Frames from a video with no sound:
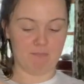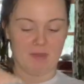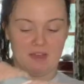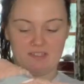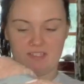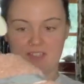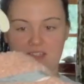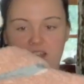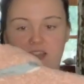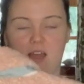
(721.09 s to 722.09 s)
but
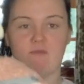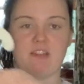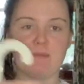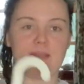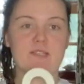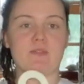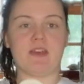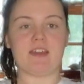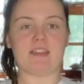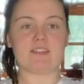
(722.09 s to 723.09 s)
I'm really pleased with
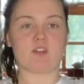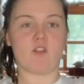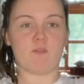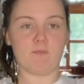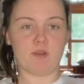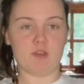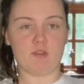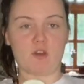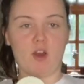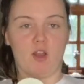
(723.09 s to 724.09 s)
it, and it's got the
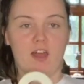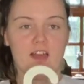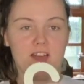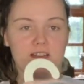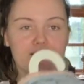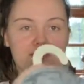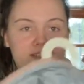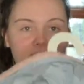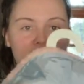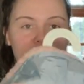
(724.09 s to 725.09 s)
blue collar
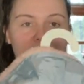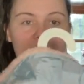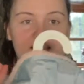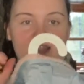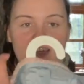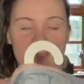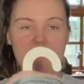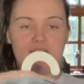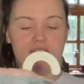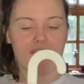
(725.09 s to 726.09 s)

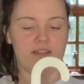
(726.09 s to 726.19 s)
underneath.